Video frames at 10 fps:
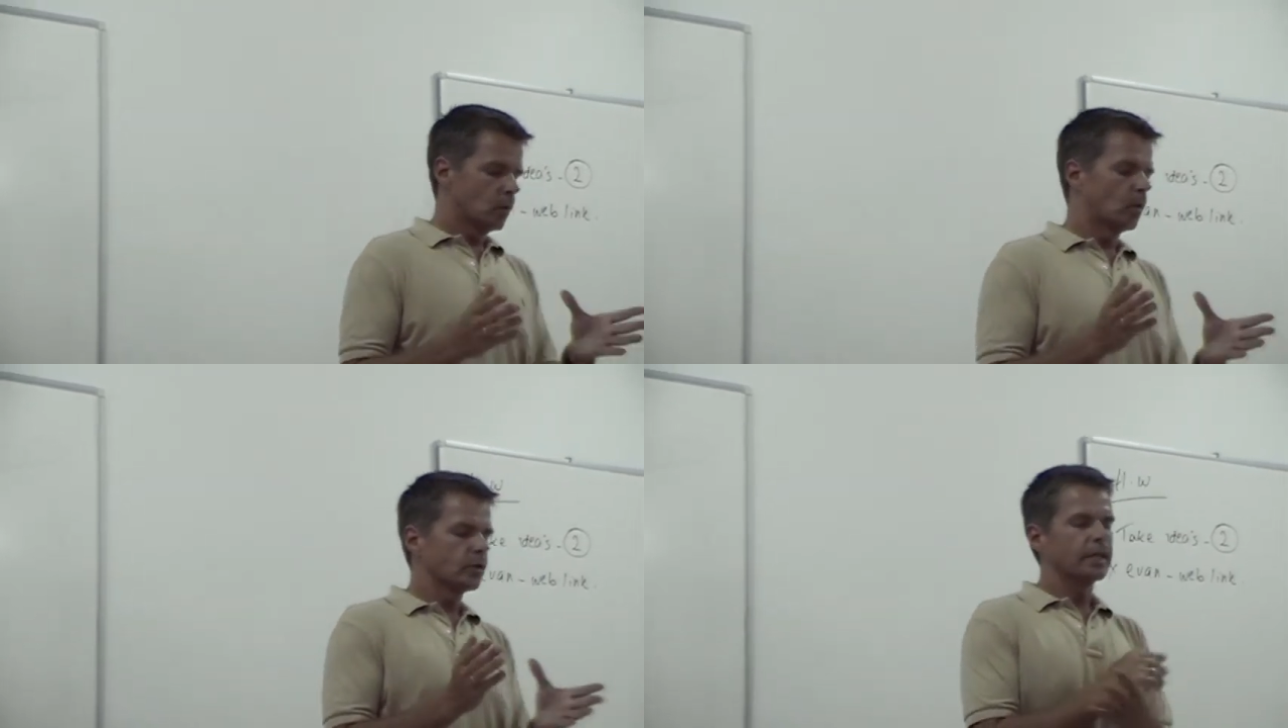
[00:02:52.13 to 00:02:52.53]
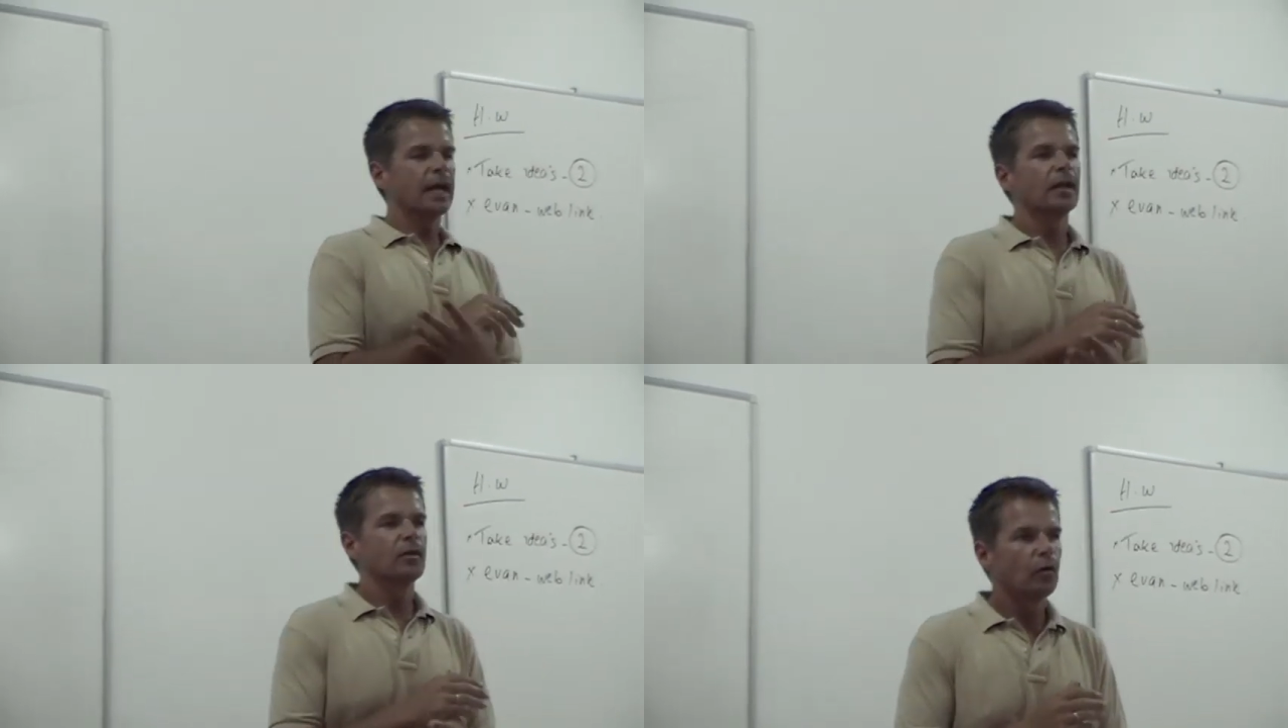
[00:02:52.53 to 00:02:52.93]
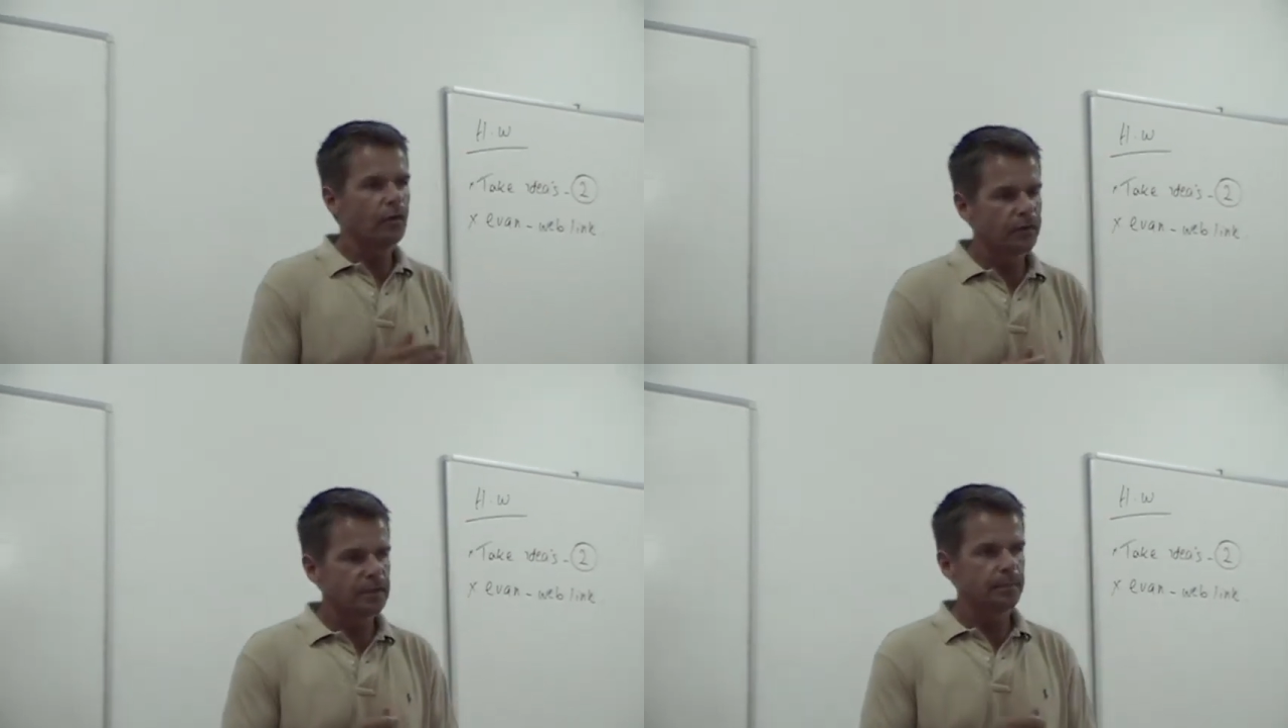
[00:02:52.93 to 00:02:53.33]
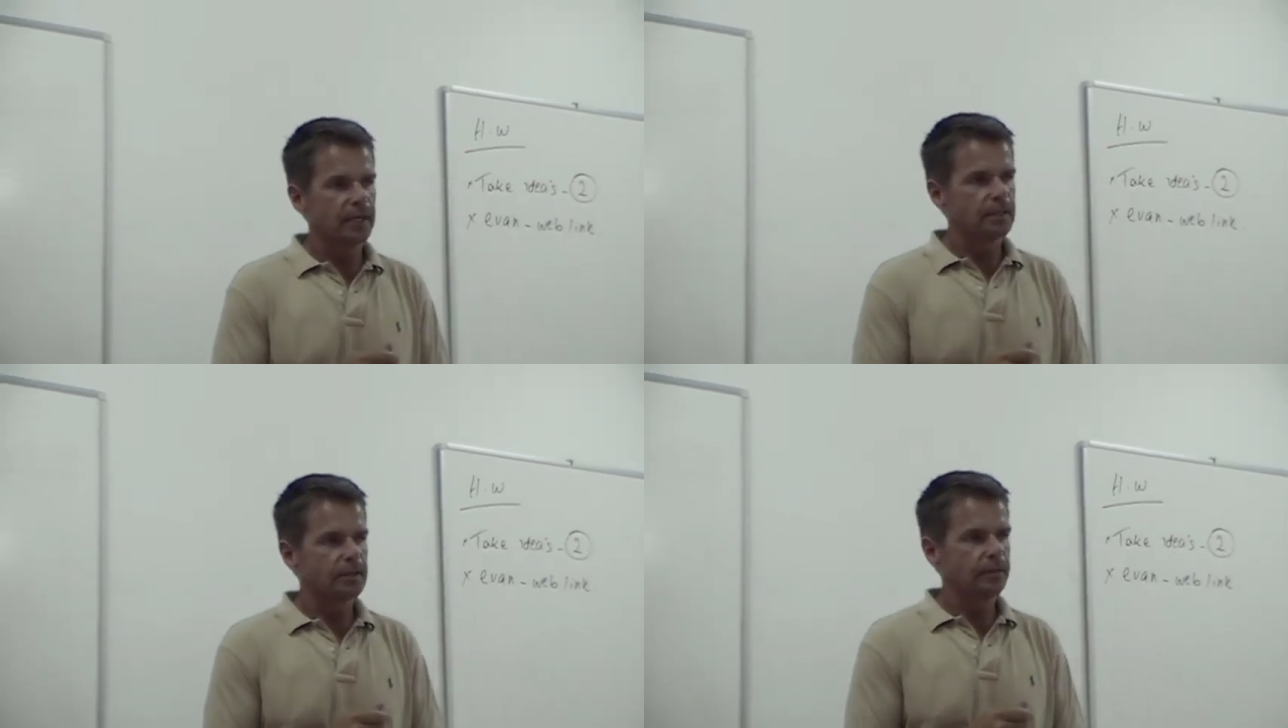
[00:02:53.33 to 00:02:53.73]
What kind of office
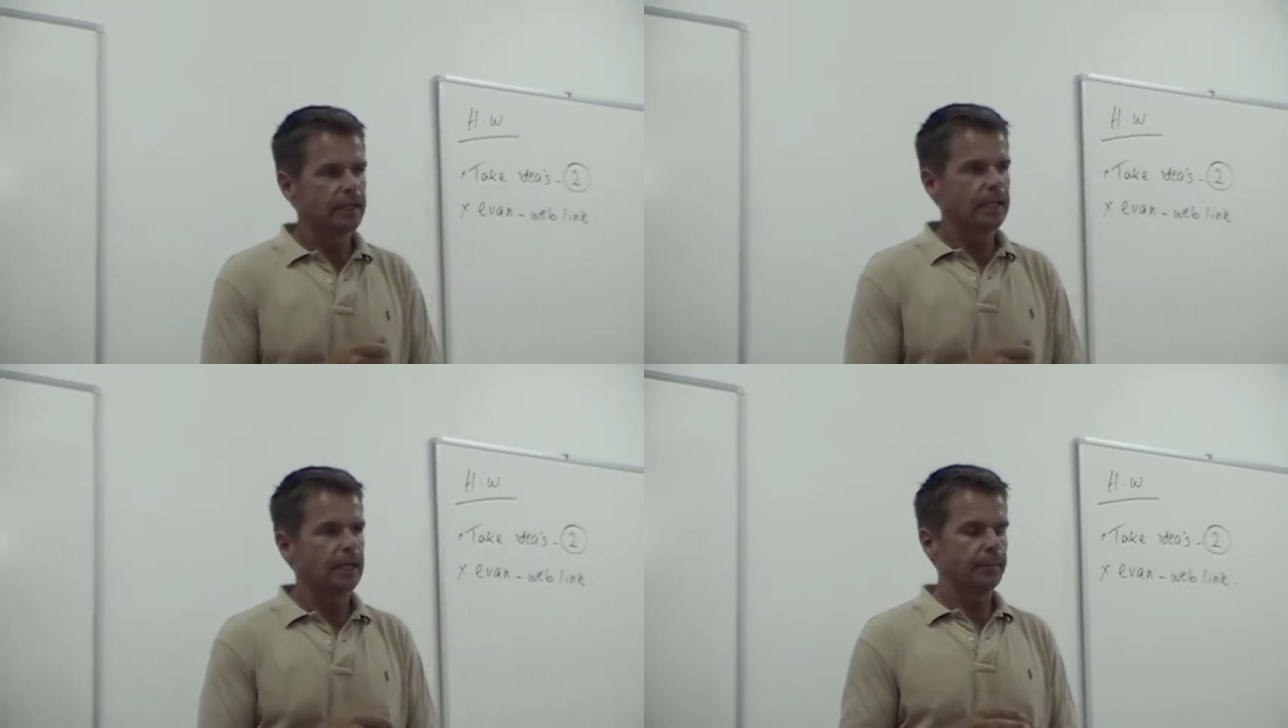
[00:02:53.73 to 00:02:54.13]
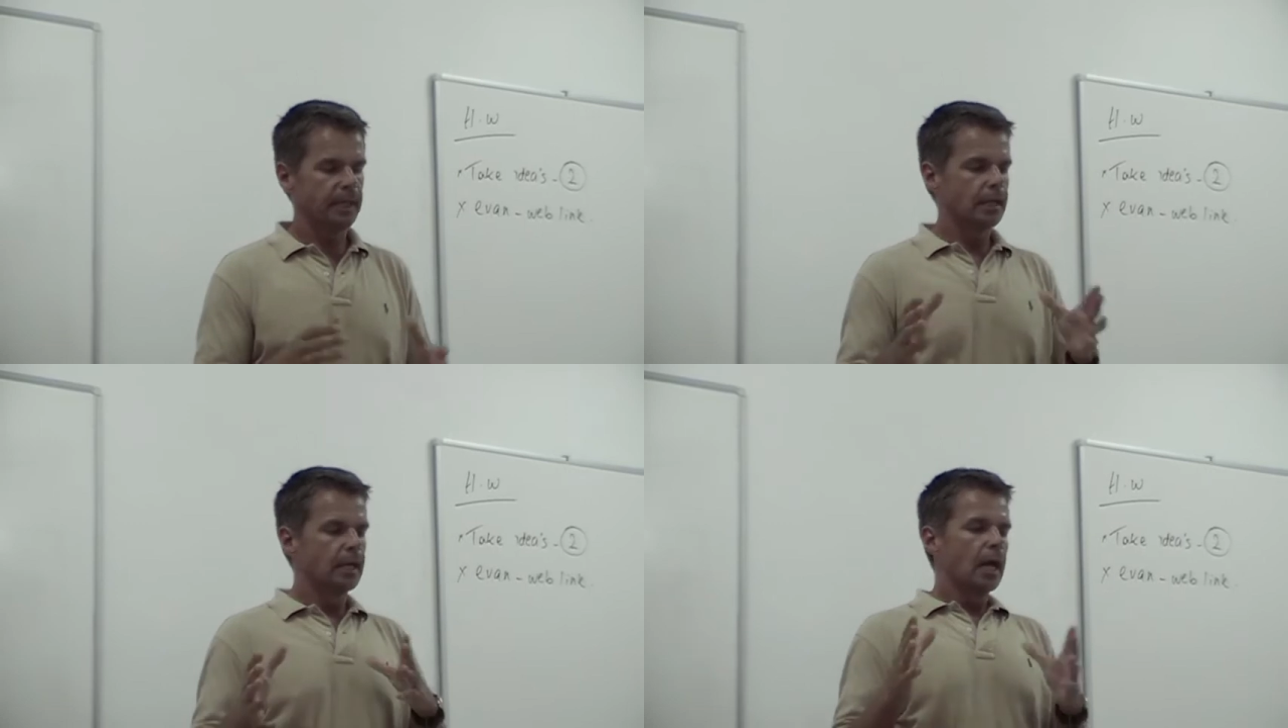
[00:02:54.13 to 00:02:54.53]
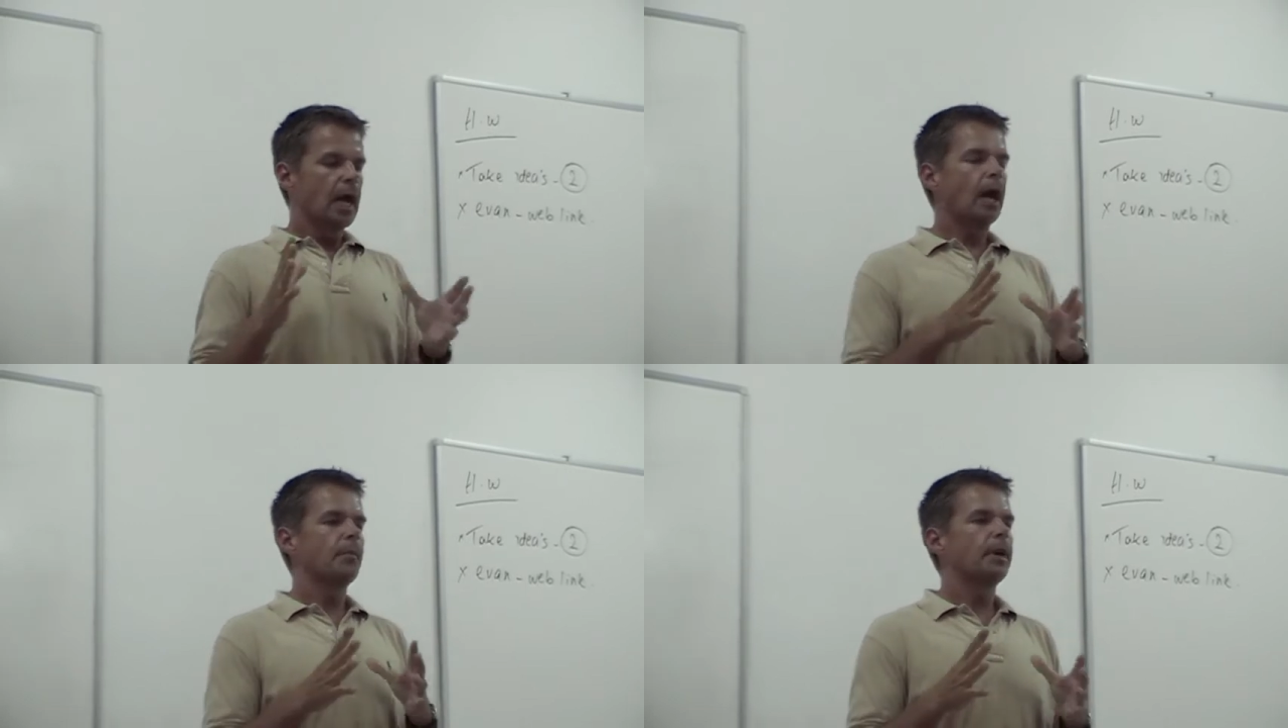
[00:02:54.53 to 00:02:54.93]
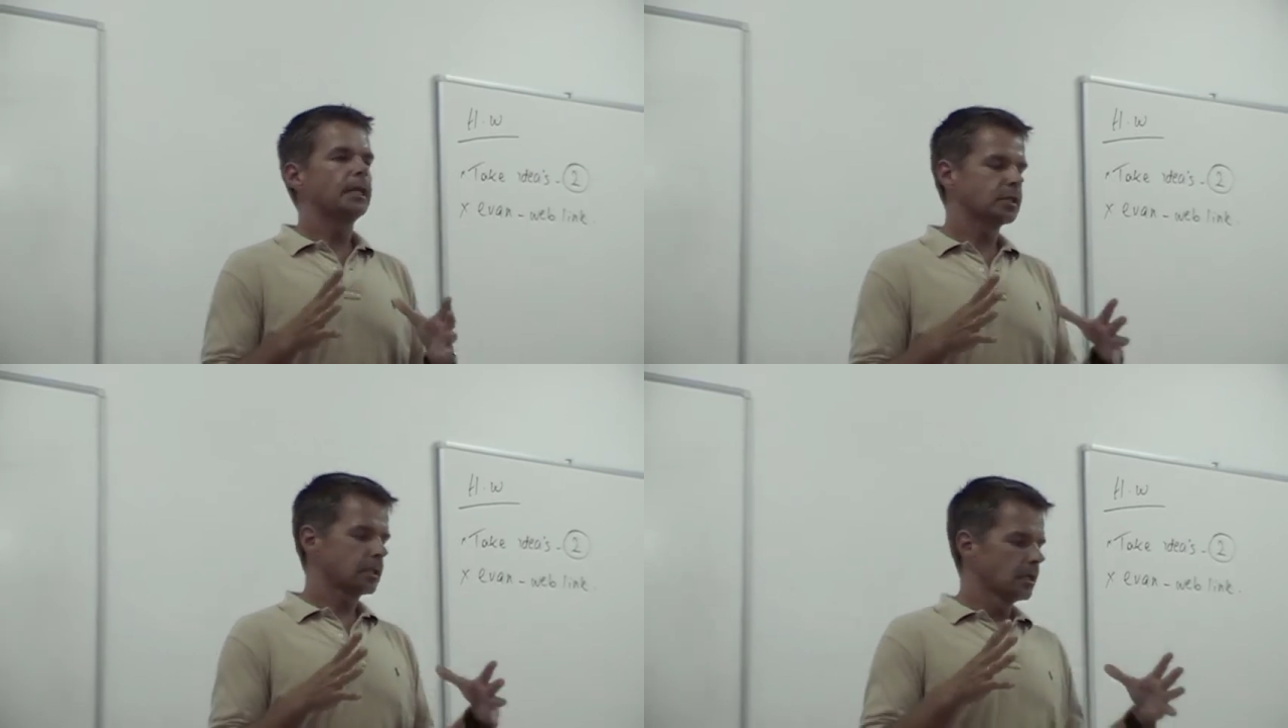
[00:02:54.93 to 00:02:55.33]
space do we need? I mean, how
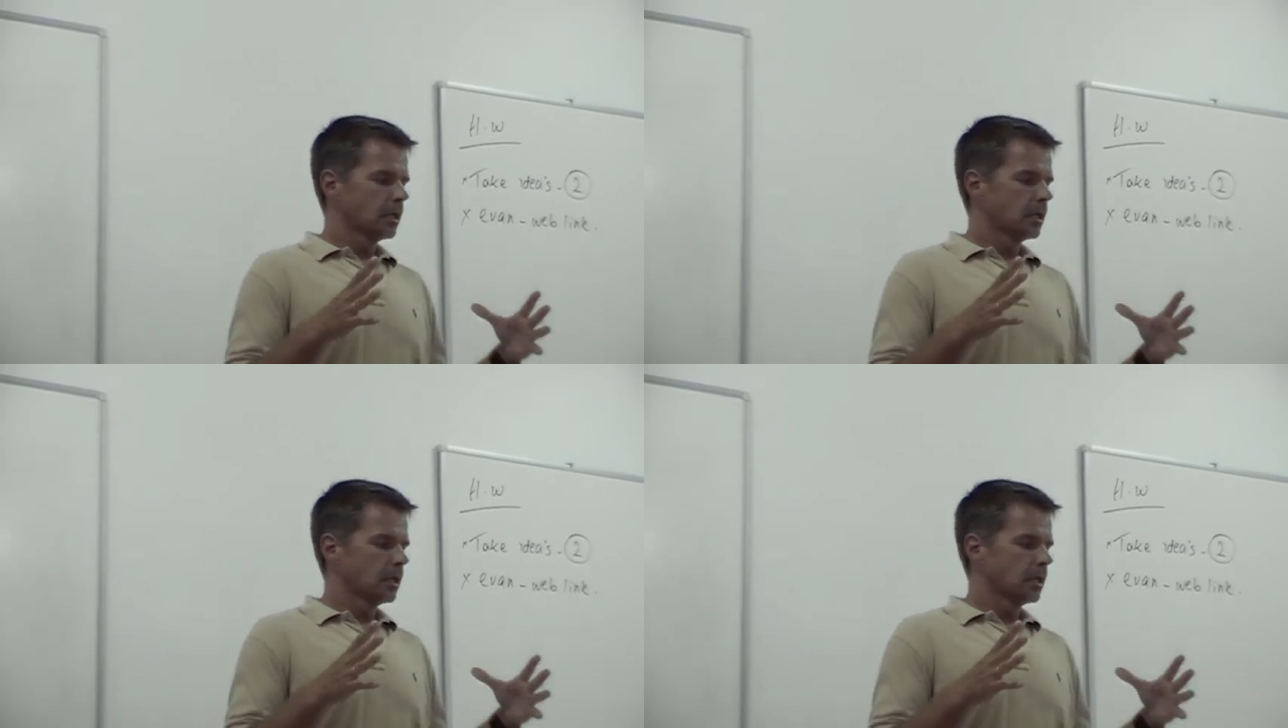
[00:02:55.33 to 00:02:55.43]
much